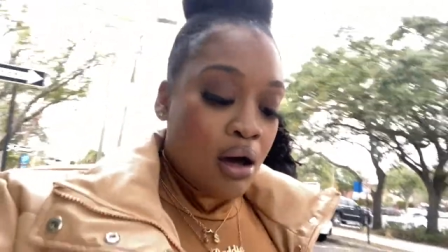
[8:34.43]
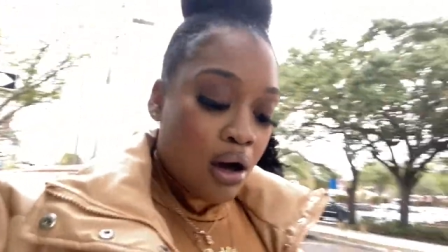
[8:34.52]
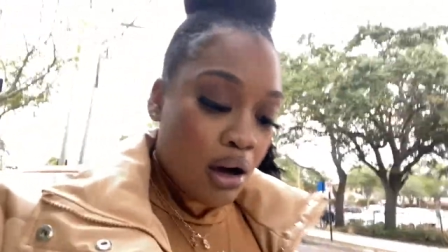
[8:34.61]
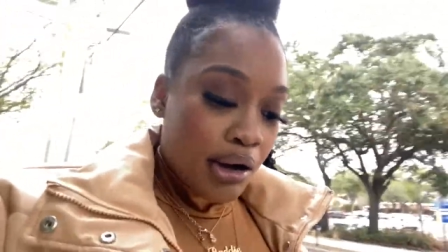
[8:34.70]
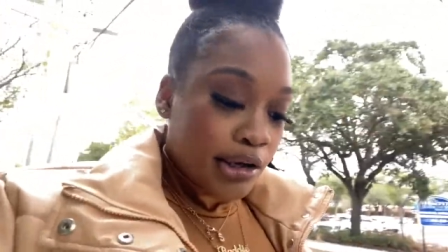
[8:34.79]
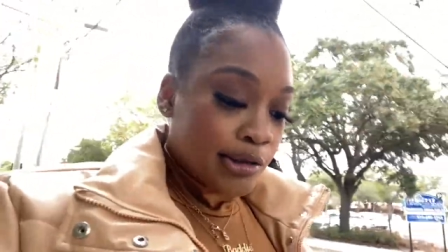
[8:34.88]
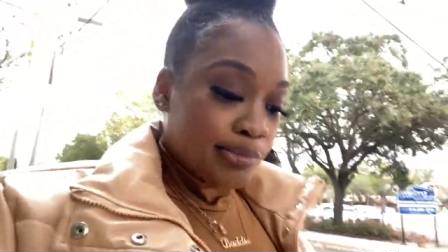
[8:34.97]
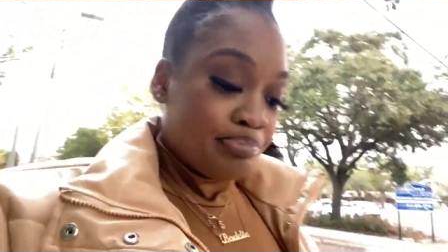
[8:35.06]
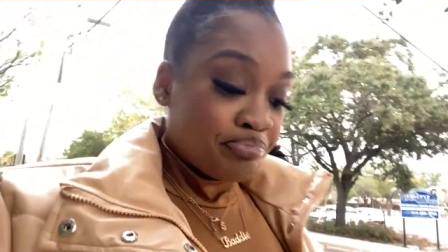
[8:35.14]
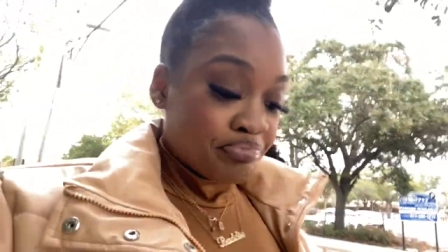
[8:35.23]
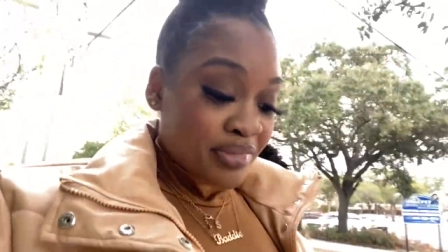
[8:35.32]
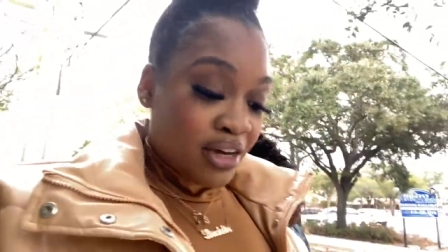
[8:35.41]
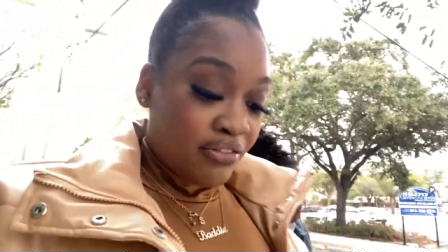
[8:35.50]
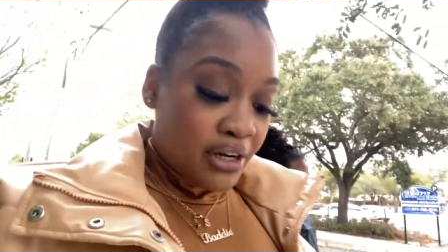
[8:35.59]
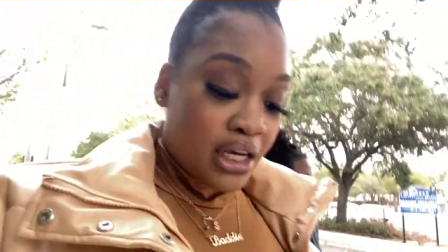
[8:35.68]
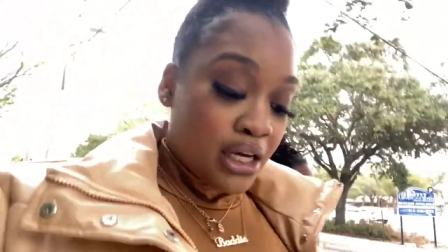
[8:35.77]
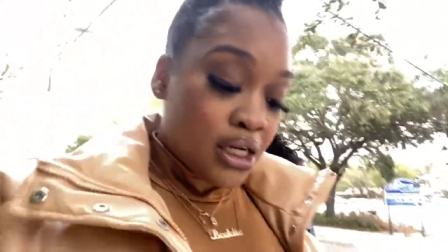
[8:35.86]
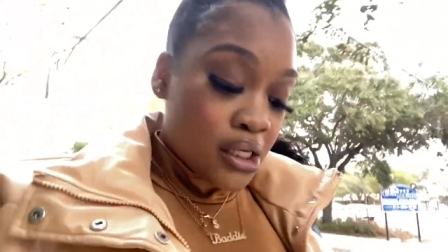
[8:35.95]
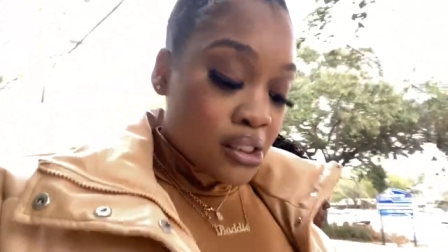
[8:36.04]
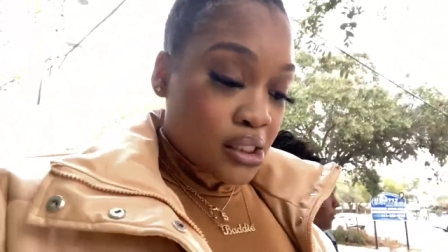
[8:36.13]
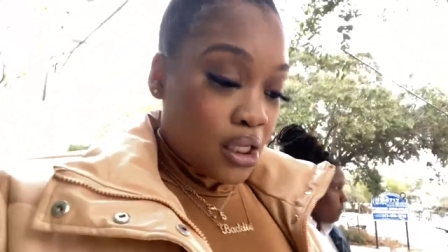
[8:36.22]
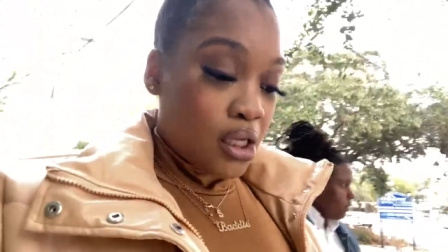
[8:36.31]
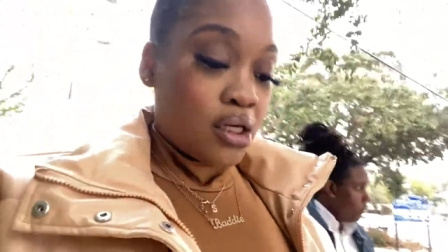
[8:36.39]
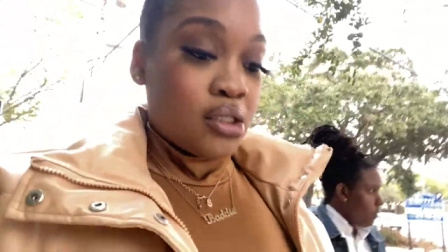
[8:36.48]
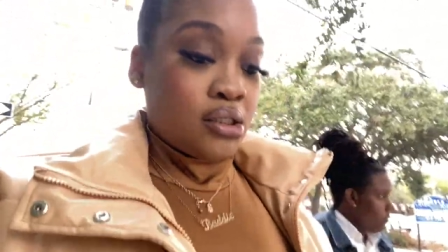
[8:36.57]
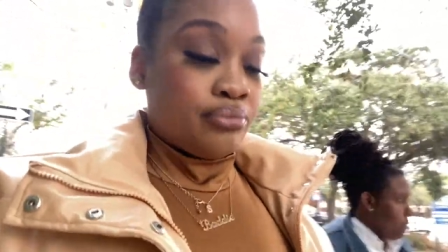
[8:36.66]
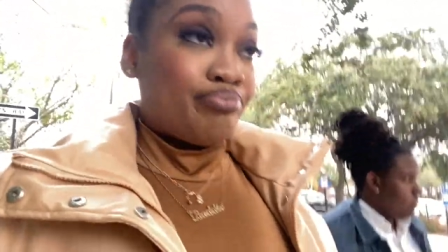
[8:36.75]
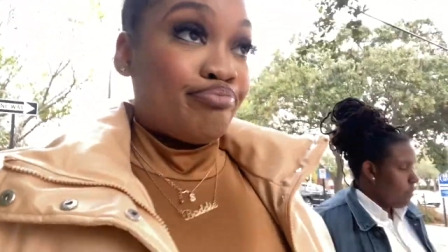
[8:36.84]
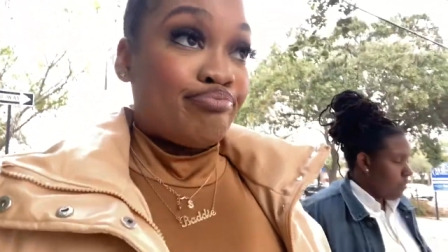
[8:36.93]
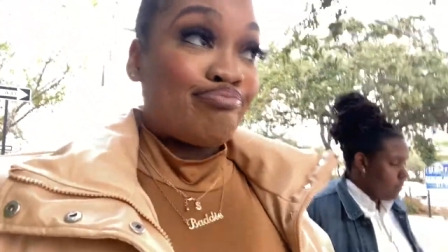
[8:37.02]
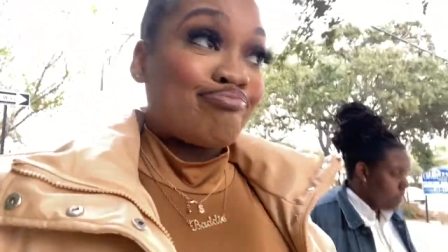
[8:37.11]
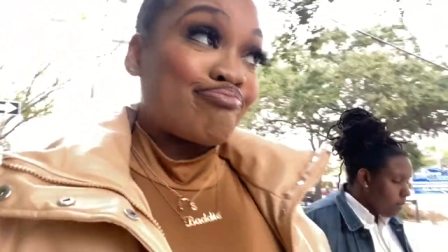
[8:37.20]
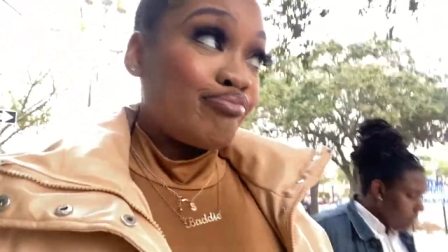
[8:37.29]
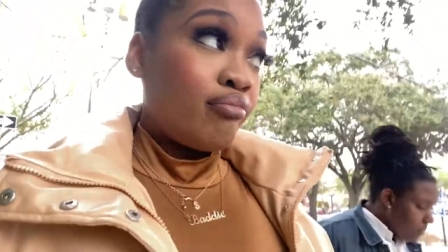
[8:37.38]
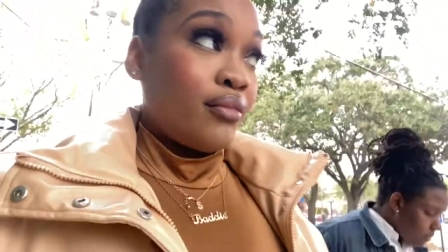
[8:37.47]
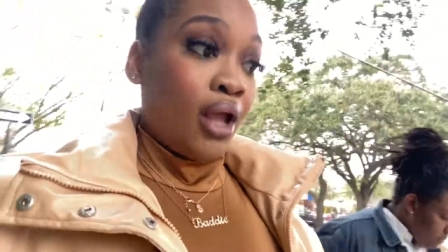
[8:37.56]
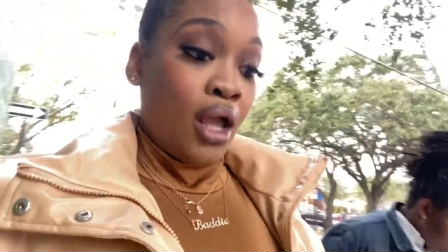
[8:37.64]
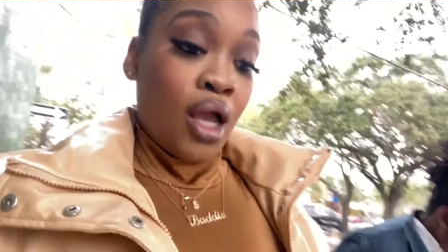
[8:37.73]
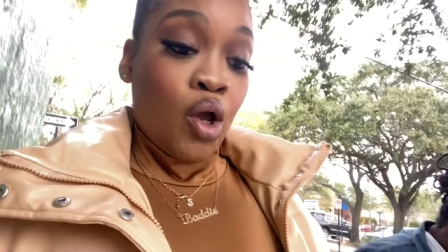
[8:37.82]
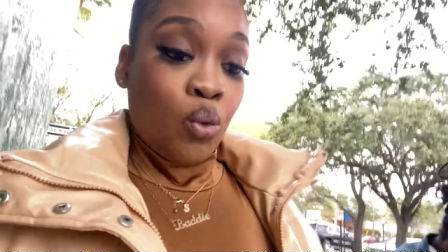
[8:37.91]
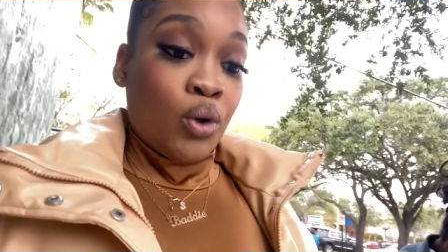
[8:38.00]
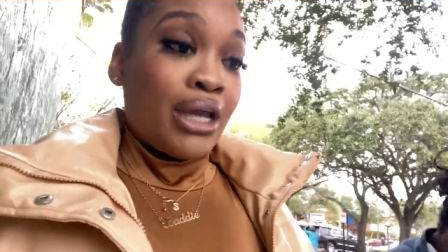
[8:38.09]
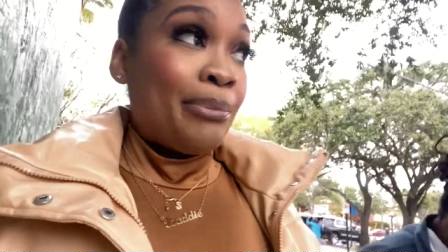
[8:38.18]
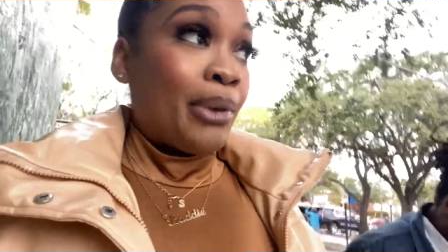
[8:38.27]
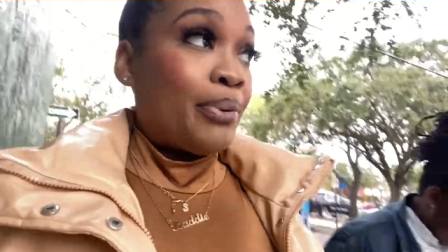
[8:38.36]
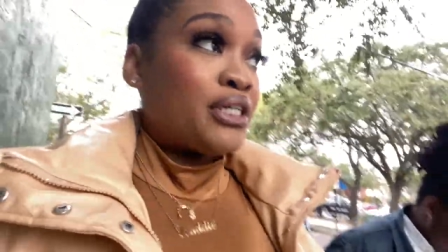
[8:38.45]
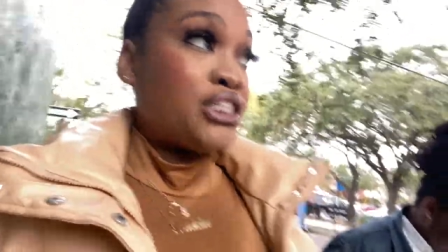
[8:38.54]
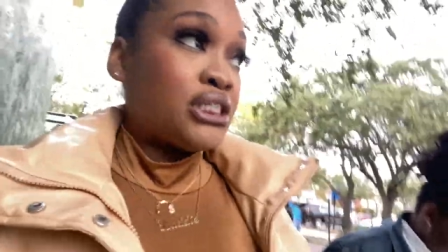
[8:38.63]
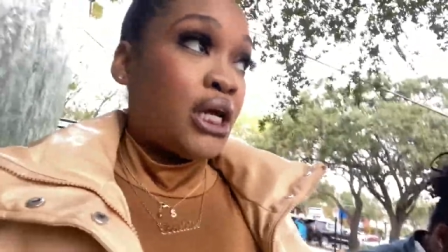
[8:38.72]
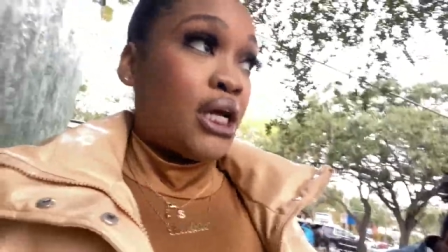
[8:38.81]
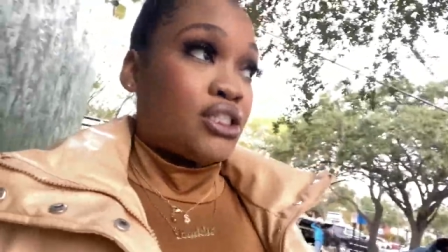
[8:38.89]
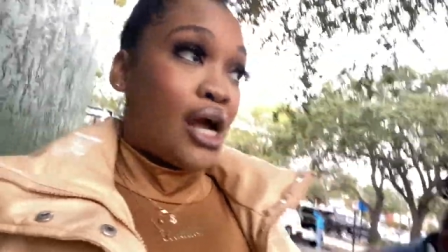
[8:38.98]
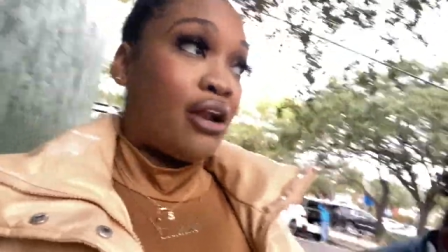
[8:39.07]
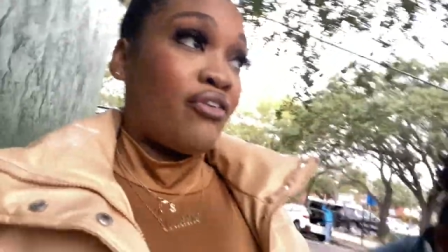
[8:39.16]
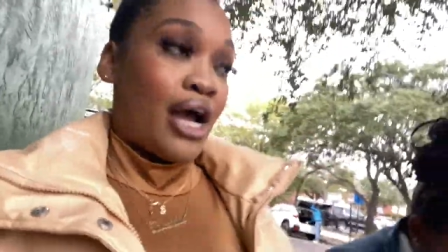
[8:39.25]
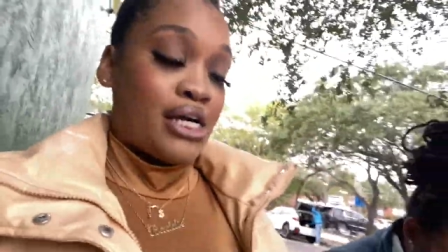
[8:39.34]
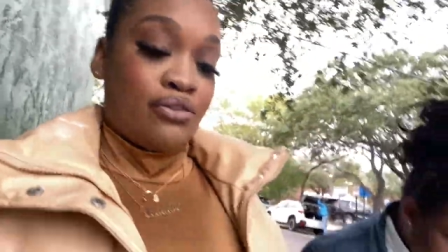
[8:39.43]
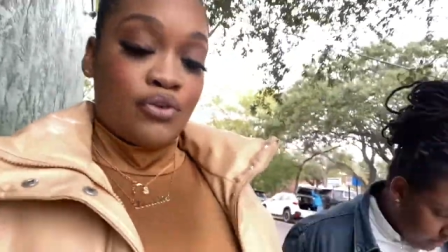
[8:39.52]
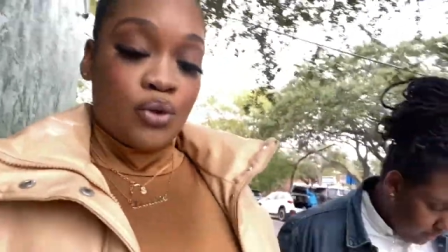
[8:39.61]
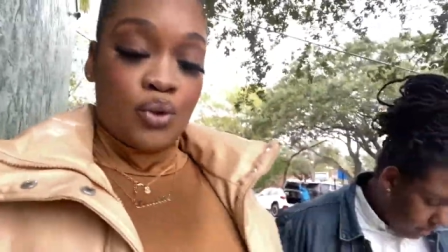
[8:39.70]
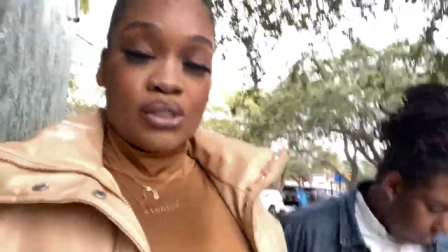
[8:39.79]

Um, if it is, then we'll keep it pushing and try to find food